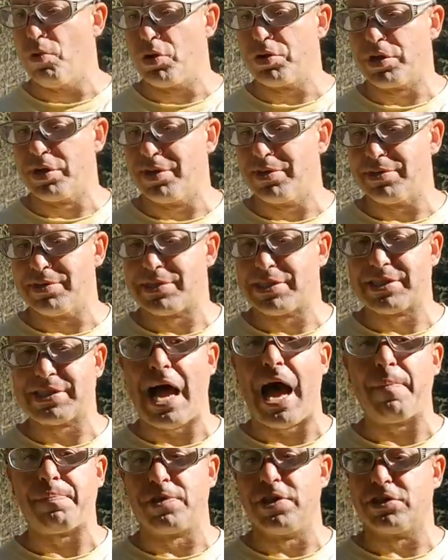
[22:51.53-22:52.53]
didn't
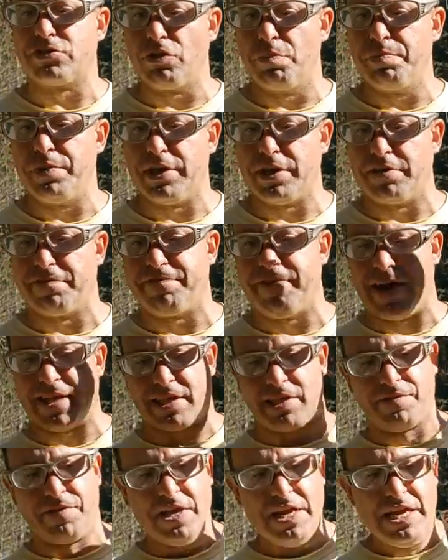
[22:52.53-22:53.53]
stop this from being
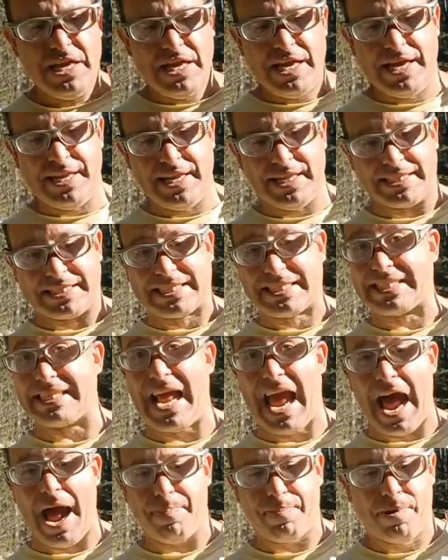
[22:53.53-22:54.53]
effective. It didn't
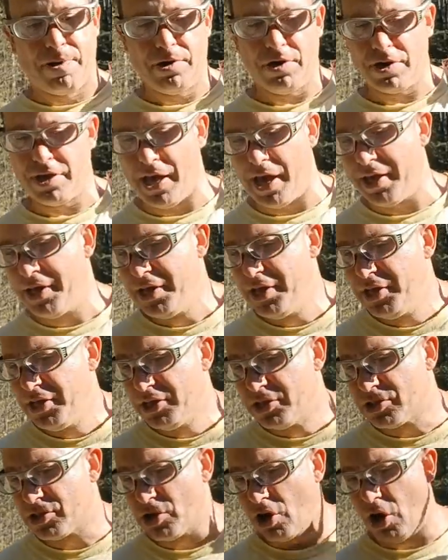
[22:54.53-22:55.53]
snap. Okay,
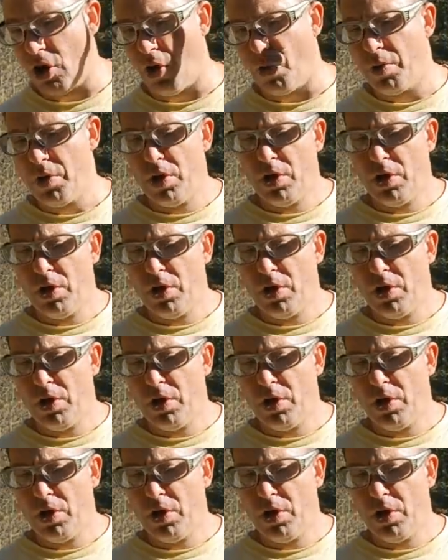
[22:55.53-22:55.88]
so